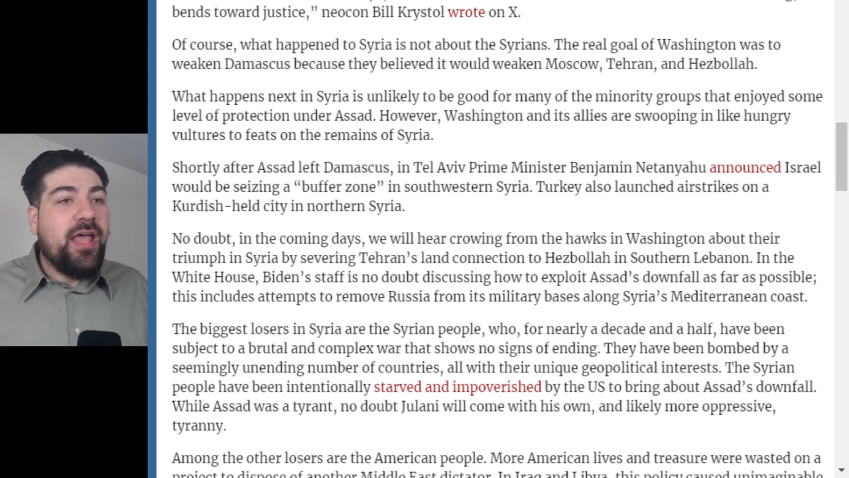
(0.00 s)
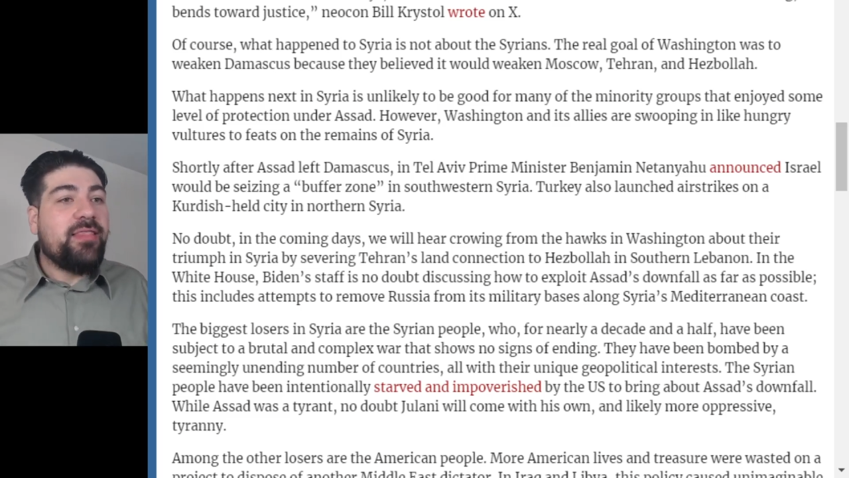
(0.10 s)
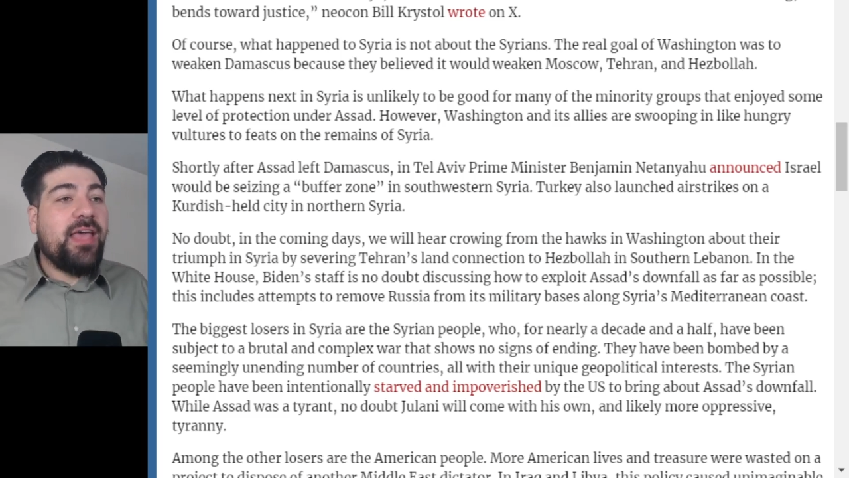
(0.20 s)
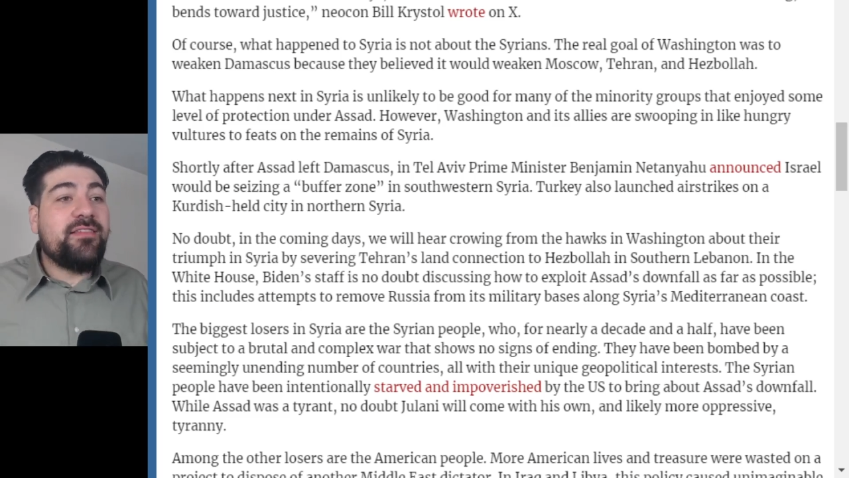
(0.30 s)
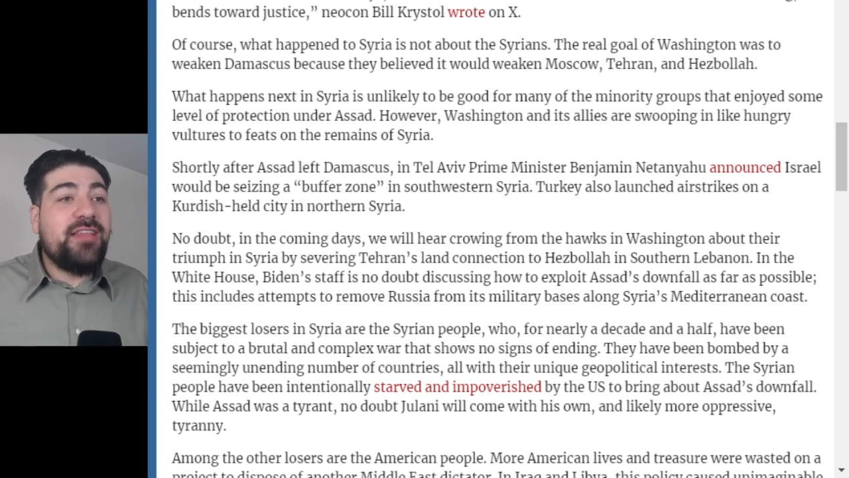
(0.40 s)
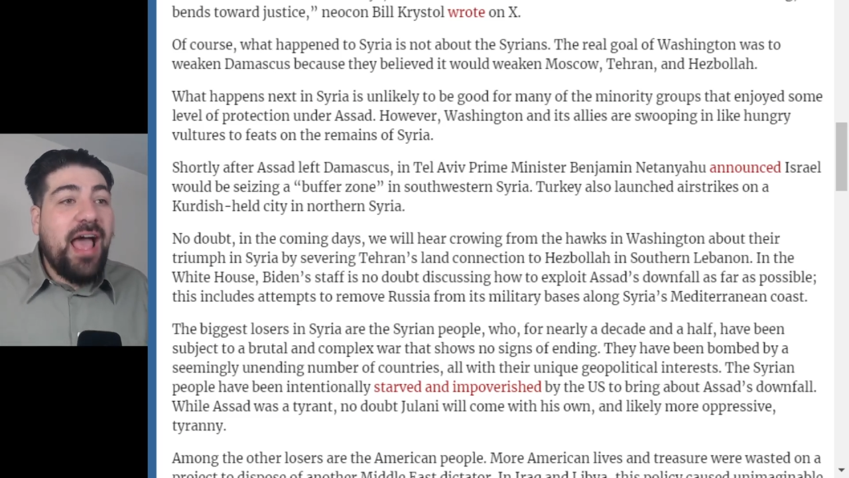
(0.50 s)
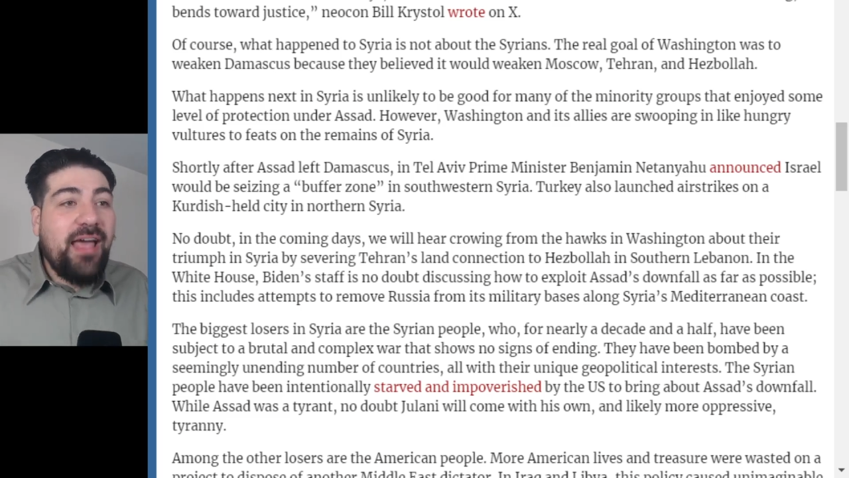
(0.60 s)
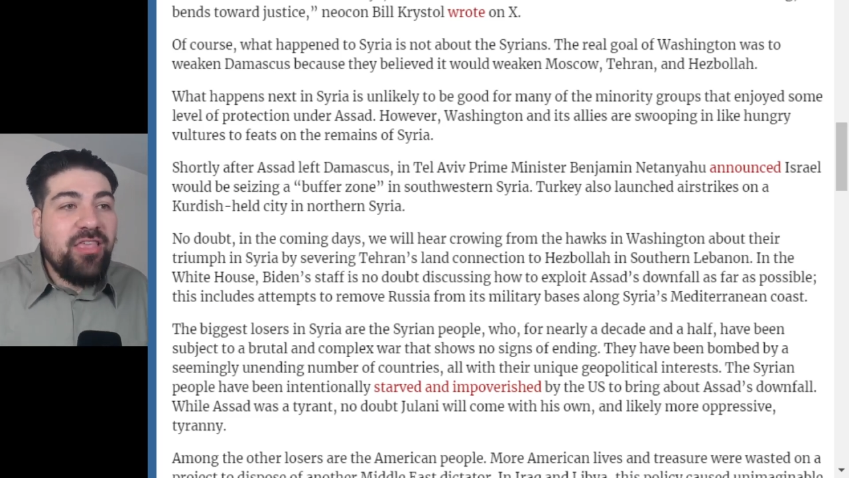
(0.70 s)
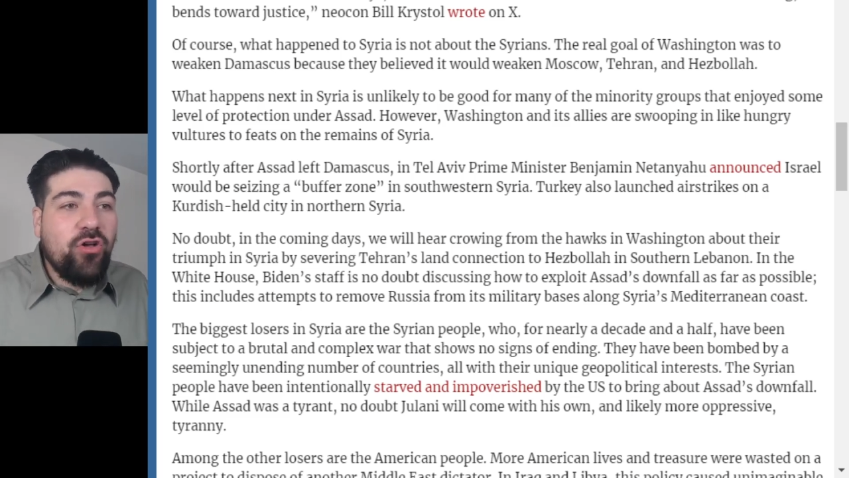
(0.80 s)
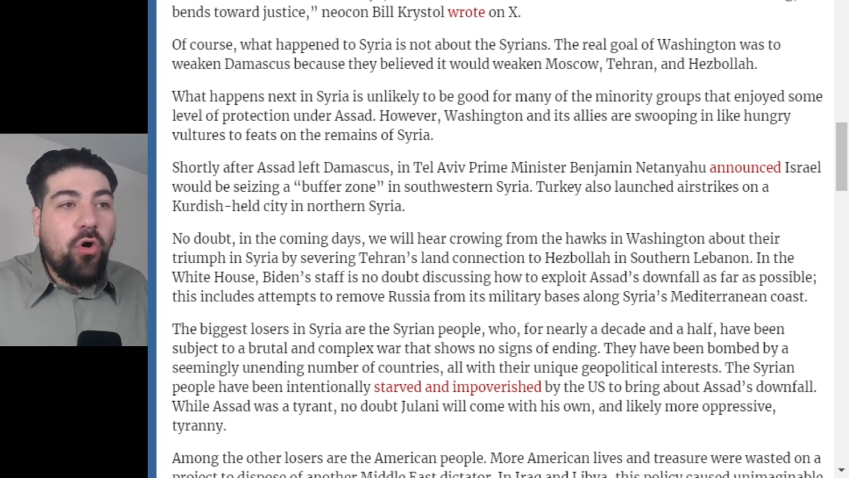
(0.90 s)
That's
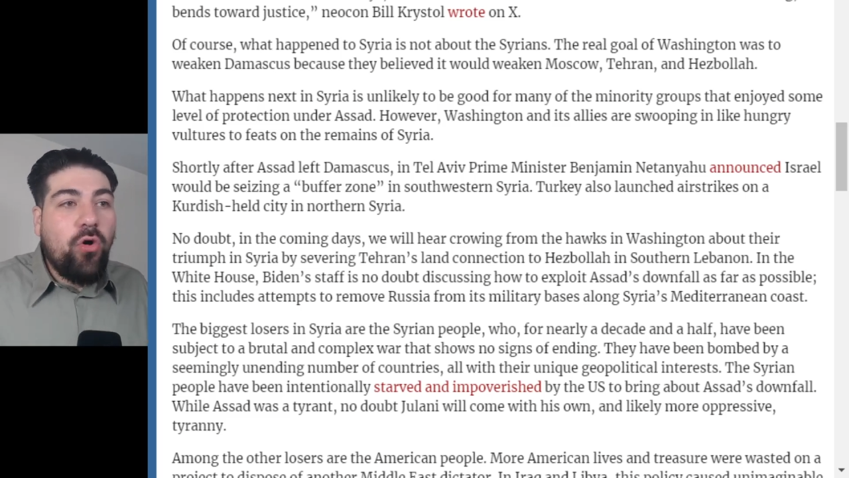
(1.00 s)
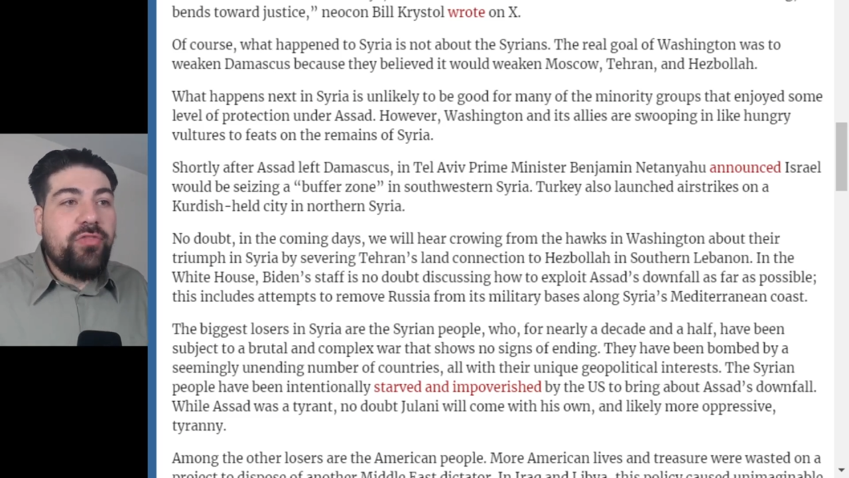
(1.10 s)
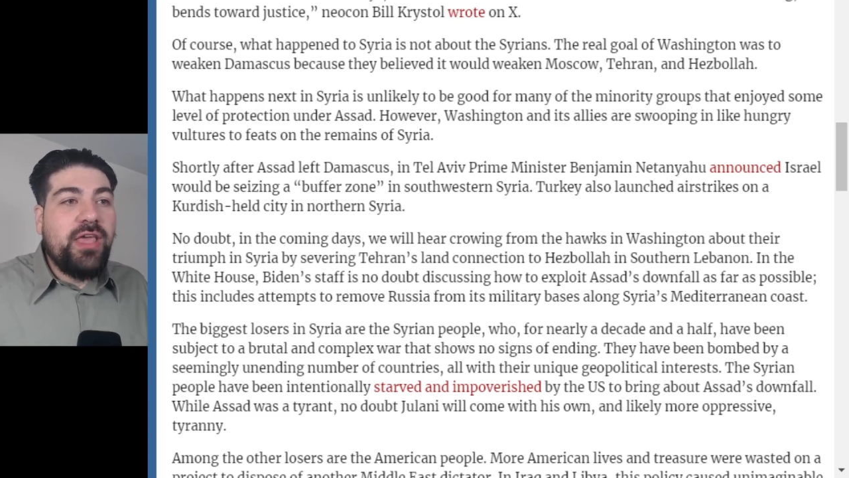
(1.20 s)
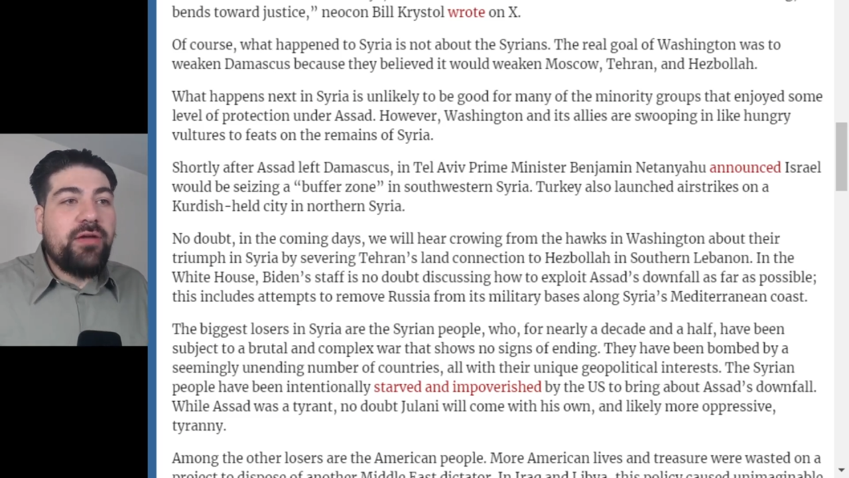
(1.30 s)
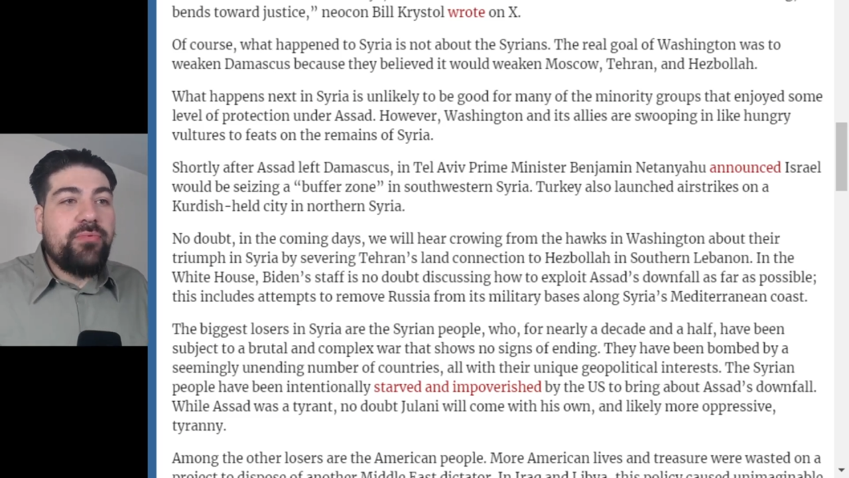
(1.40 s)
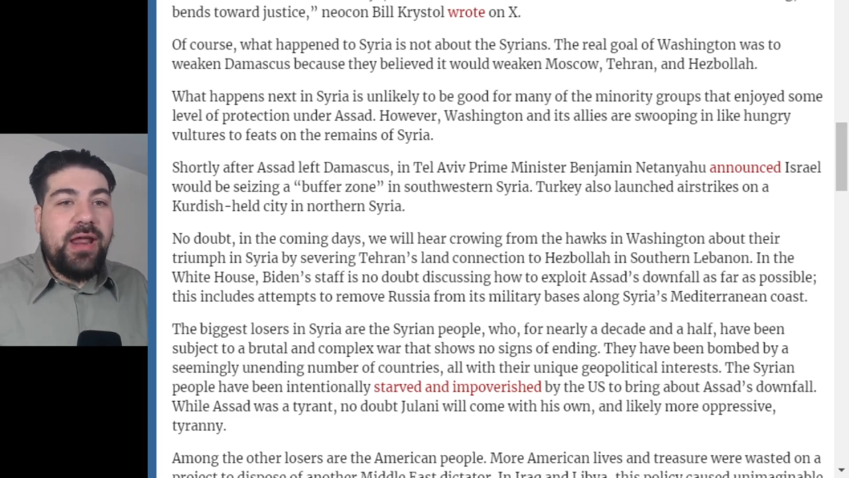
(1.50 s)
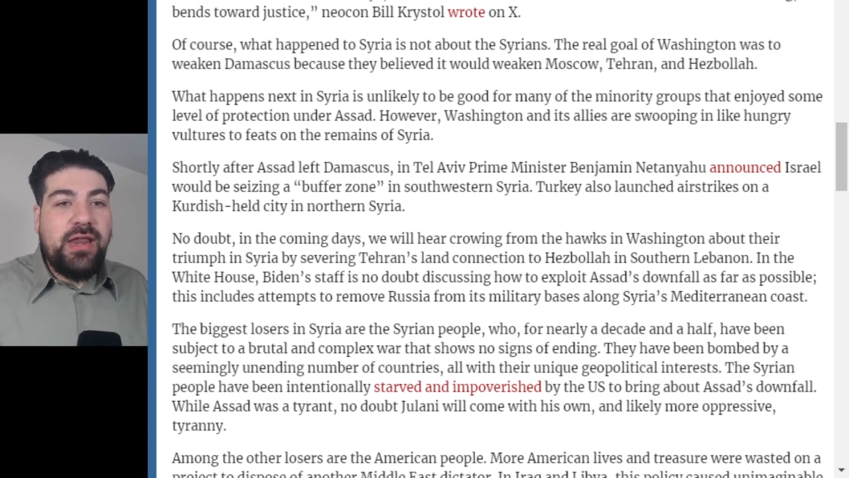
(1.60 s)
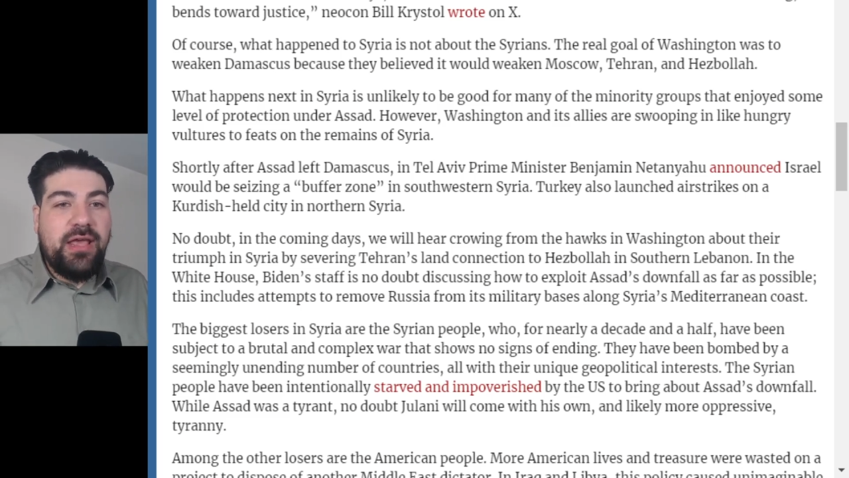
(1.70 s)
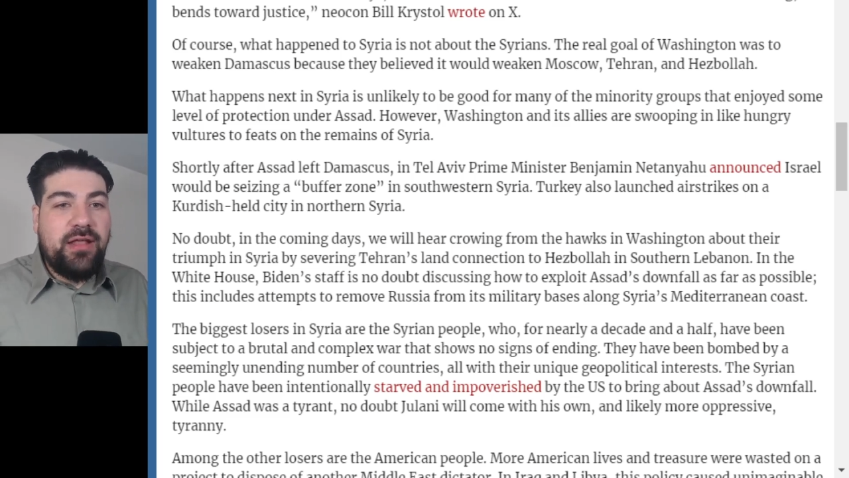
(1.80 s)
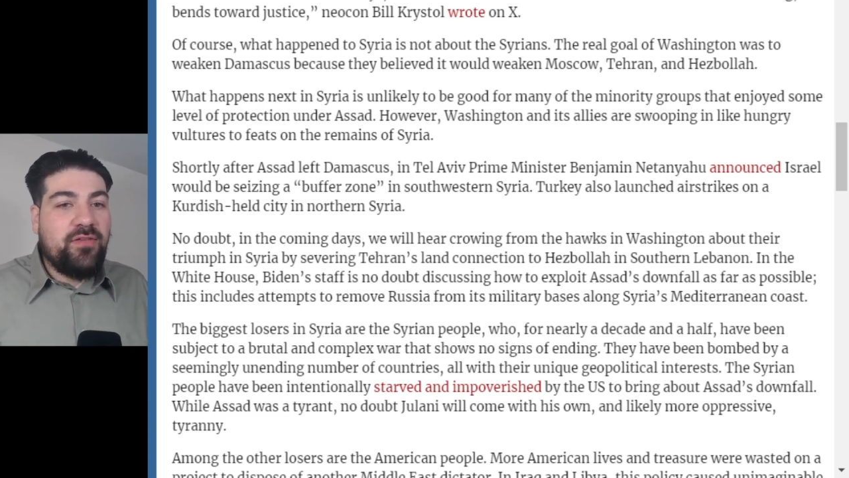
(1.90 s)
not the goal of the
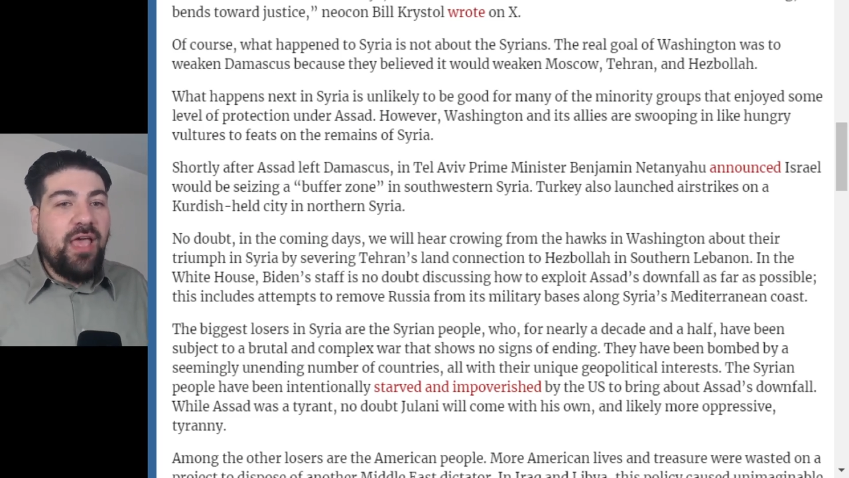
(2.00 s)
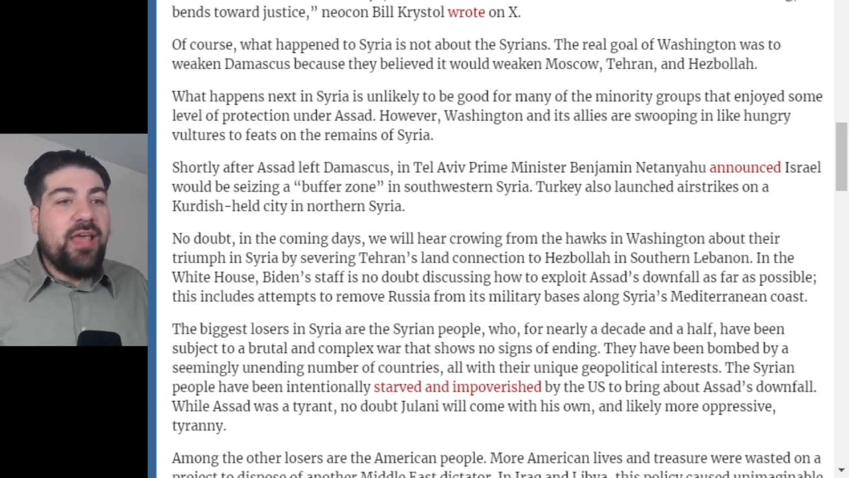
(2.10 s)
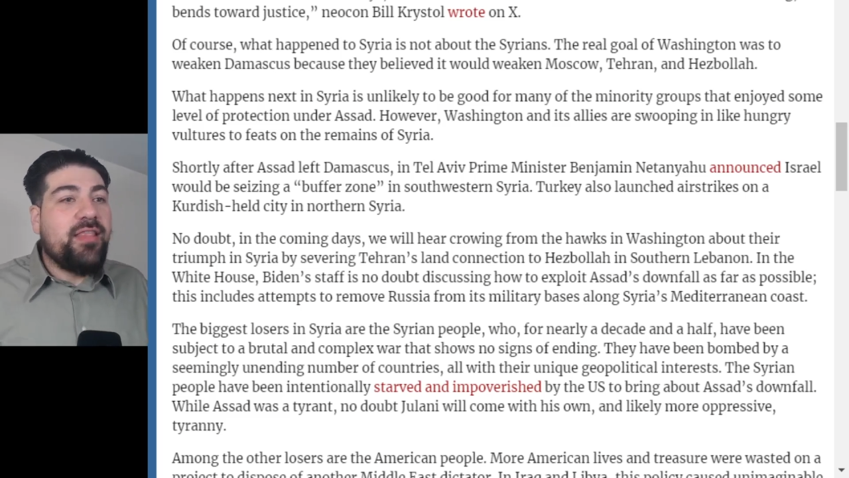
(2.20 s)
Iranians.